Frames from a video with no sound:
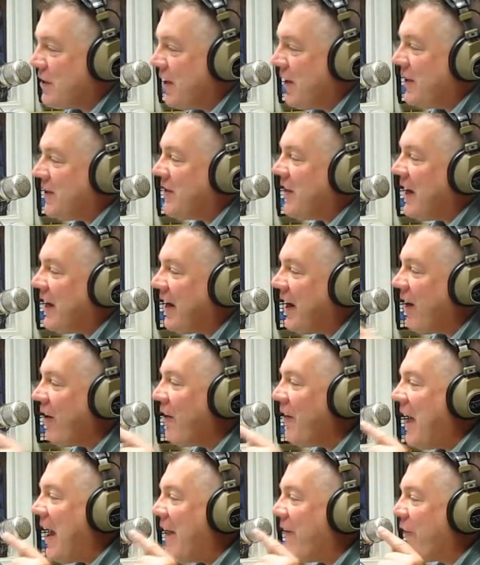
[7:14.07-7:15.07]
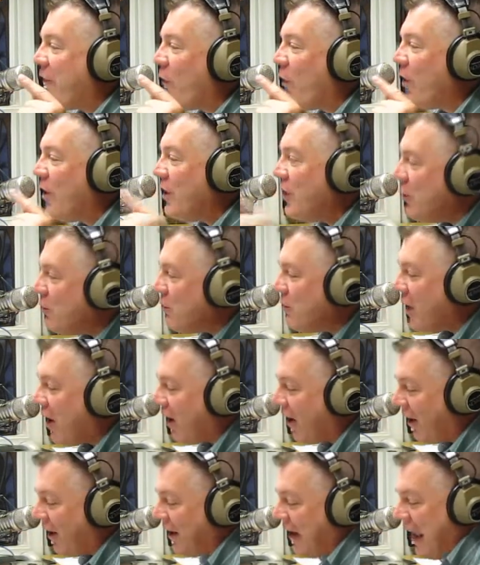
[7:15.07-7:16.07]
We're going to take care of that for you,
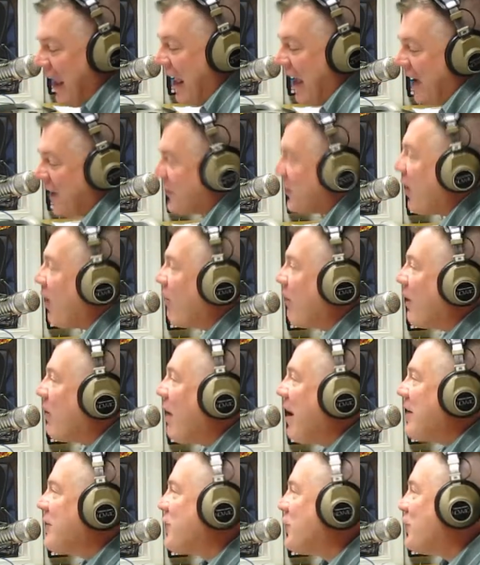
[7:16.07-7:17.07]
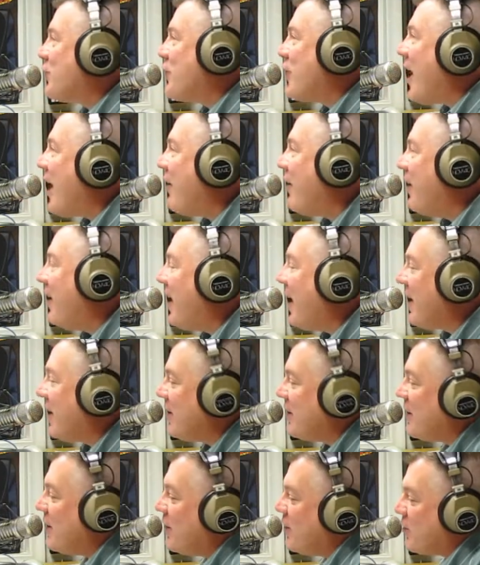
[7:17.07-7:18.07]
darling, as All Request Saturday Night
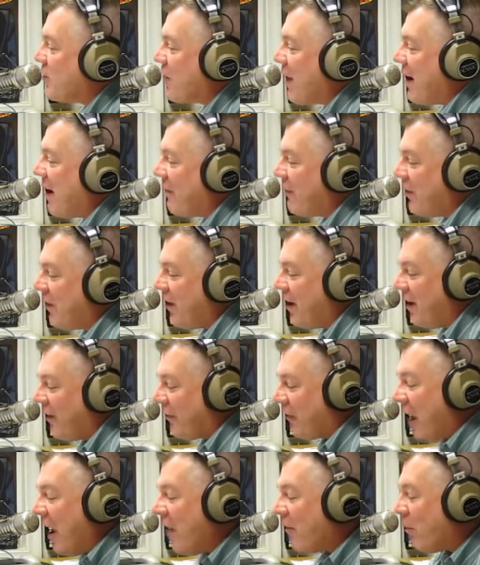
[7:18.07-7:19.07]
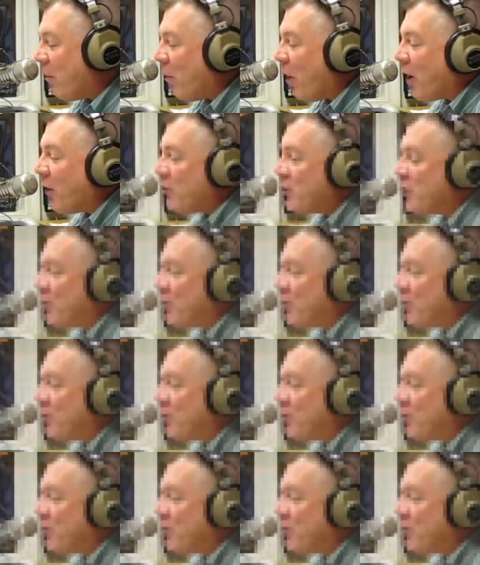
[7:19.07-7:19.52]
continues right after this from one oh